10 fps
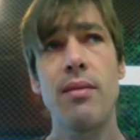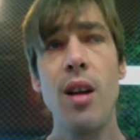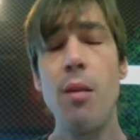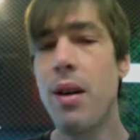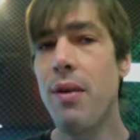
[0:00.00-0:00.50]

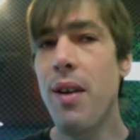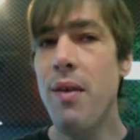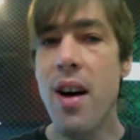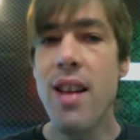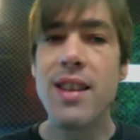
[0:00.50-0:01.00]
But if I
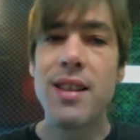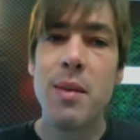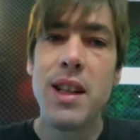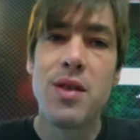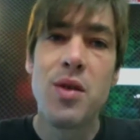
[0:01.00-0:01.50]
find that
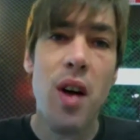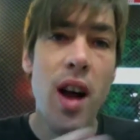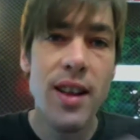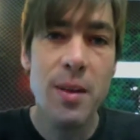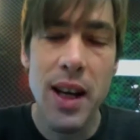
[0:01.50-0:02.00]
somebody's trying
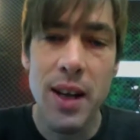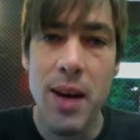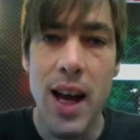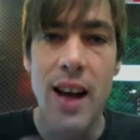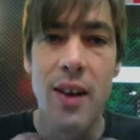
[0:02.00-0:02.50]
to make me
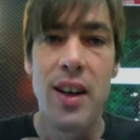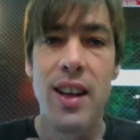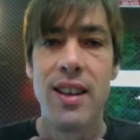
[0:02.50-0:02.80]
angry,